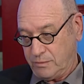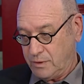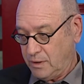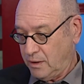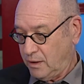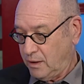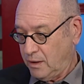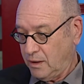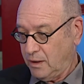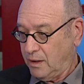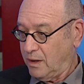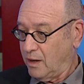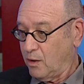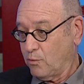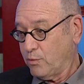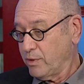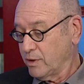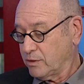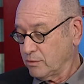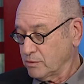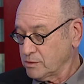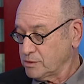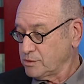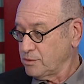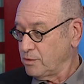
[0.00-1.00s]
a week
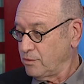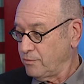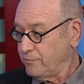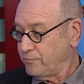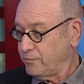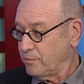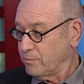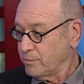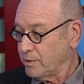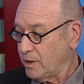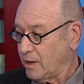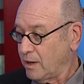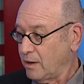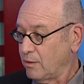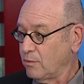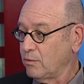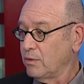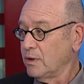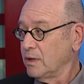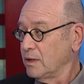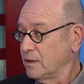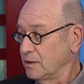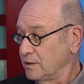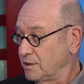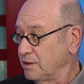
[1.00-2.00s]
or so from now,
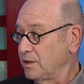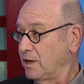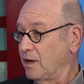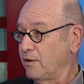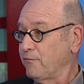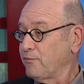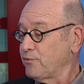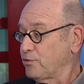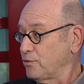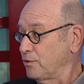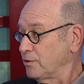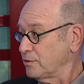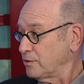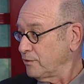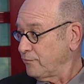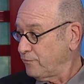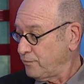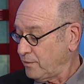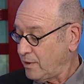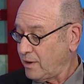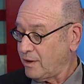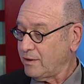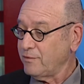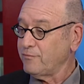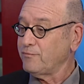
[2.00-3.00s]
the
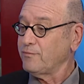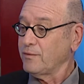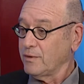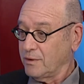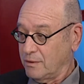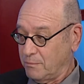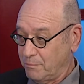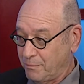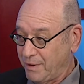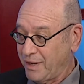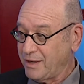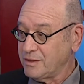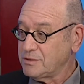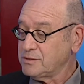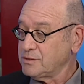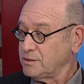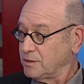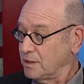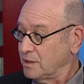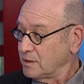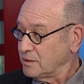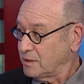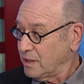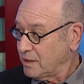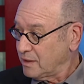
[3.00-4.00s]
F-35 based
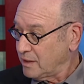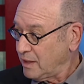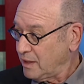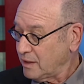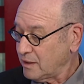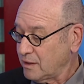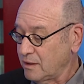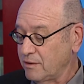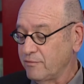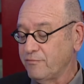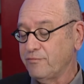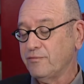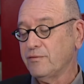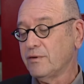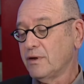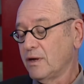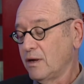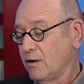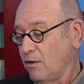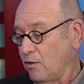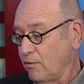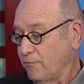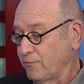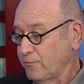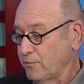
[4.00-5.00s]
in the Negev,
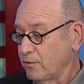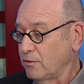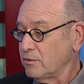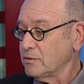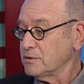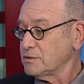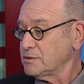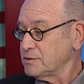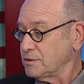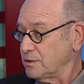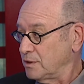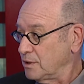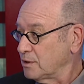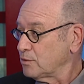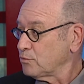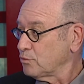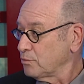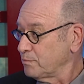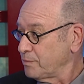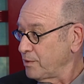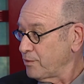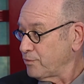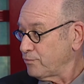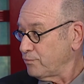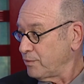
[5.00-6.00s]
of course, it
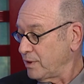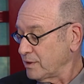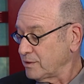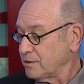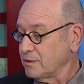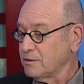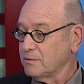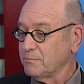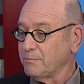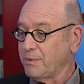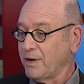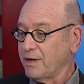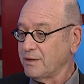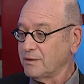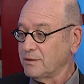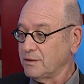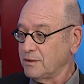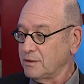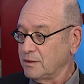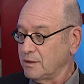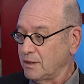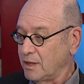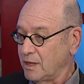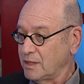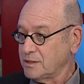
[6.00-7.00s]
could be threatened by
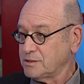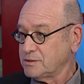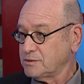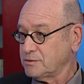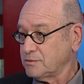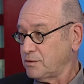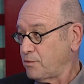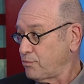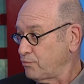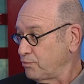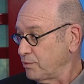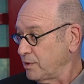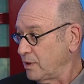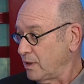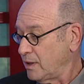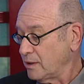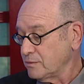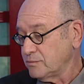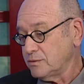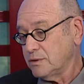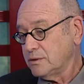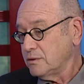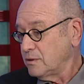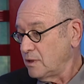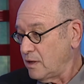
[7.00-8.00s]
the
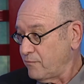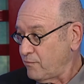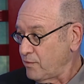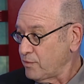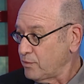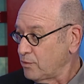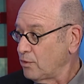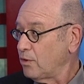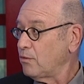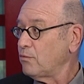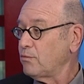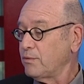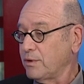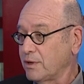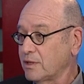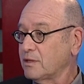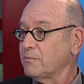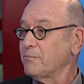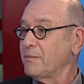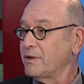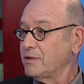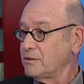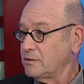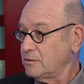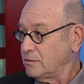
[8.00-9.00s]
S-300, even though it
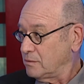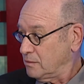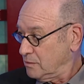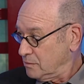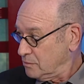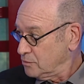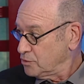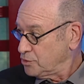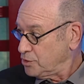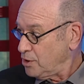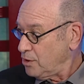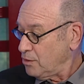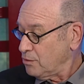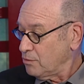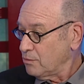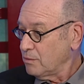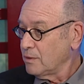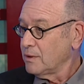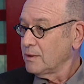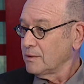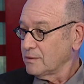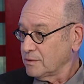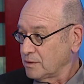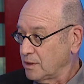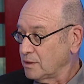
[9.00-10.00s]
may show
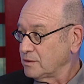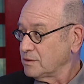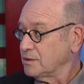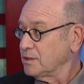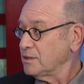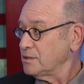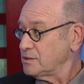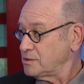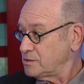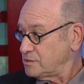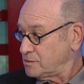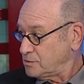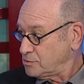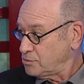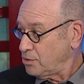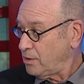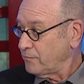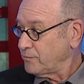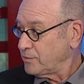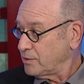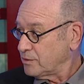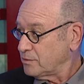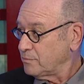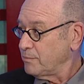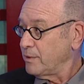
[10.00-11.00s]
that this
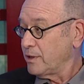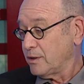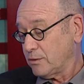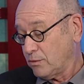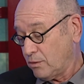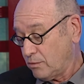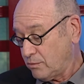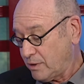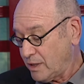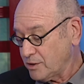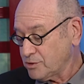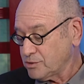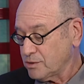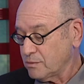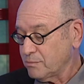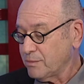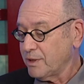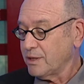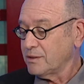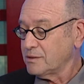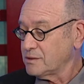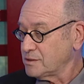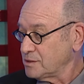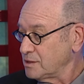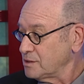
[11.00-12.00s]
Soviet-made or
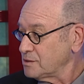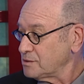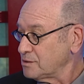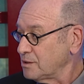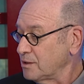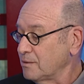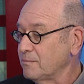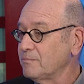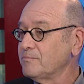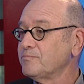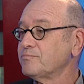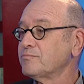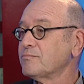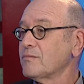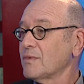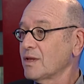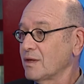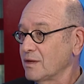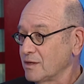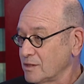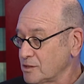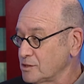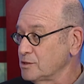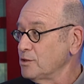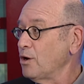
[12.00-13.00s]
Russian-made system
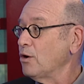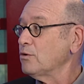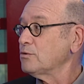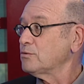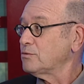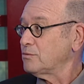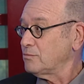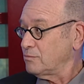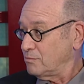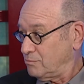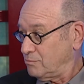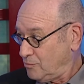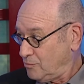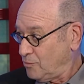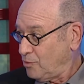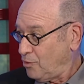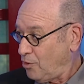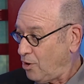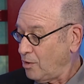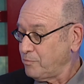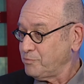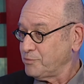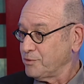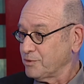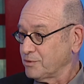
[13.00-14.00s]
is not
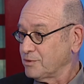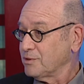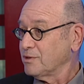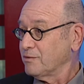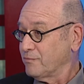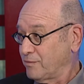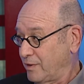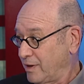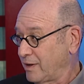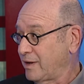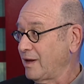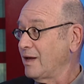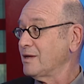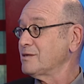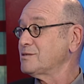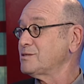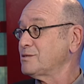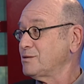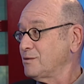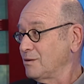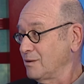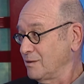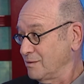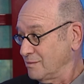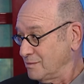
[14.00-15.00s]
operative
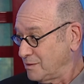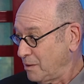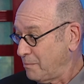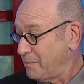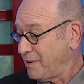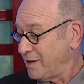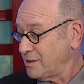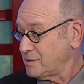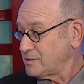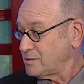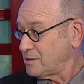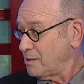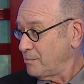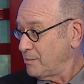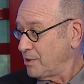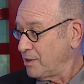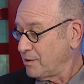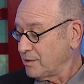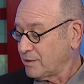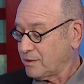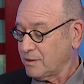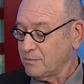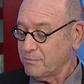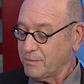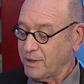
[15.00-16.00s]
against the best
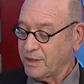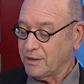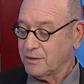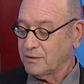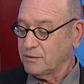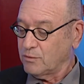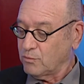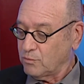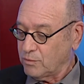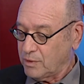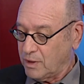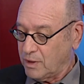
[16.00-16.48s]
American-made